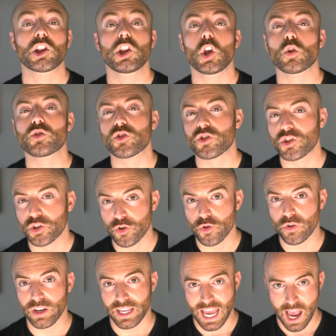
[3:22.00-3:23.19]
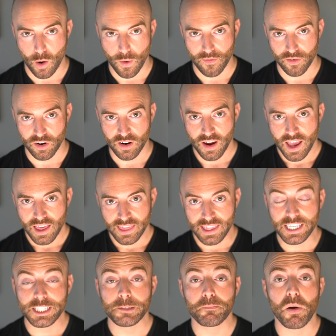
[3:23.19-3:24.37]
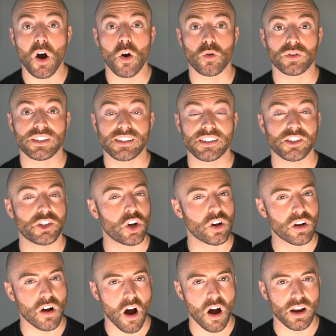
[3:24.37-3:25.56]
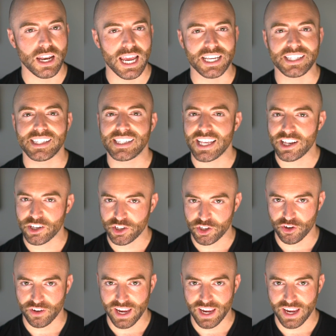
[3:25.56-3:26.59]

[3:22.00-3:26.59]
closer scrutiny, however, these posts took on a sinister